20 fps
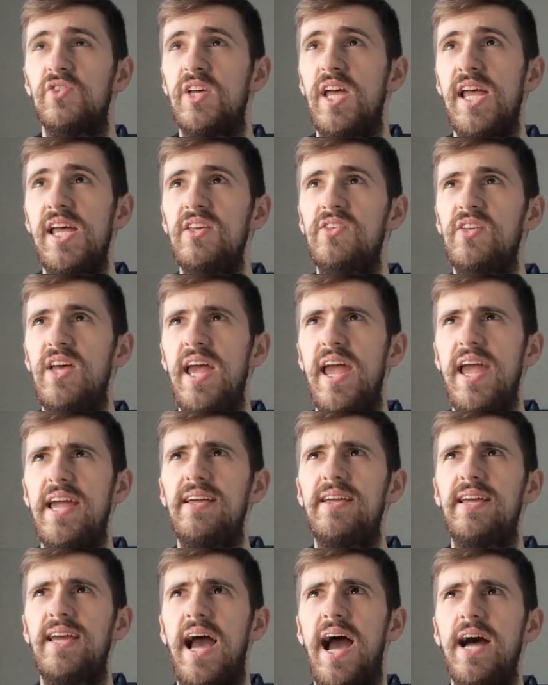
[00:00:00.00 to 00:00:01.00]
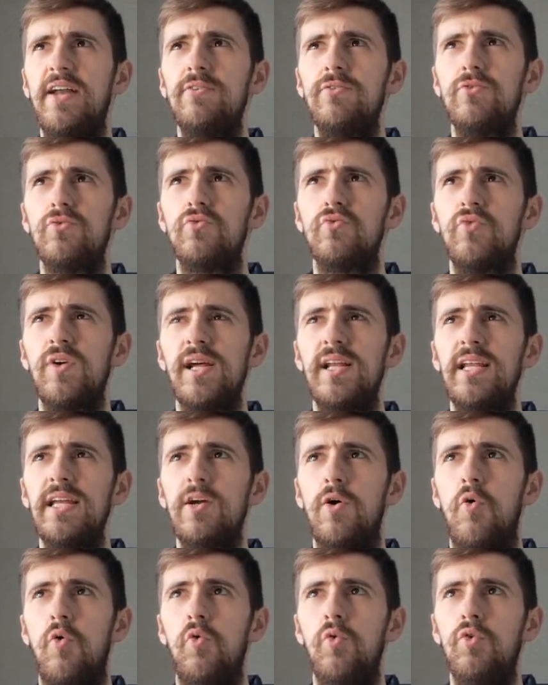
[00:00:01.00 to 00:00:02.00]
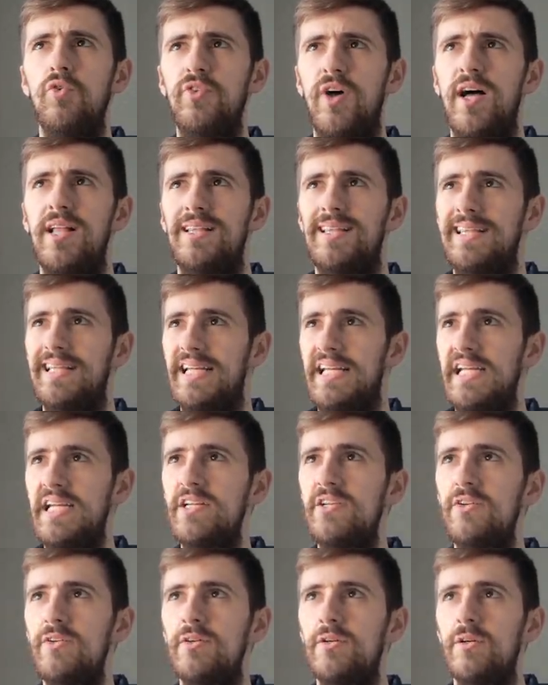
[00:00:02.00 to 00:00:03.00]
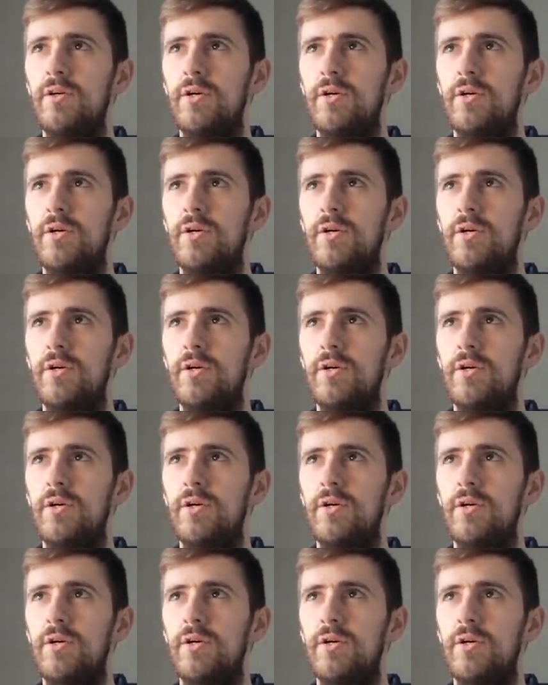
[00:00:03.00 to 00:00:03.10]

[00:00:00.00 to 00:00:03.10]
is it can't really hold a lead